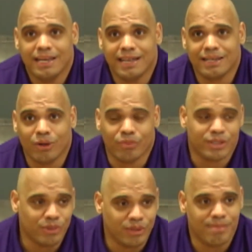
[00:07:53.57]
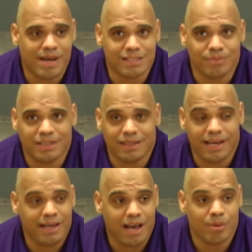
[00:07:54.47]
And a recruiter will get back to me and they,
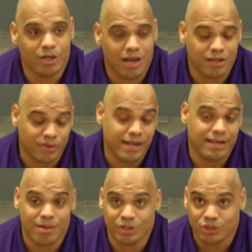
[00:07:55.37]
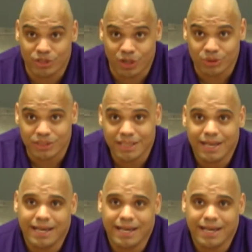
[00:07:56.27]
hey, great, how about you, coach?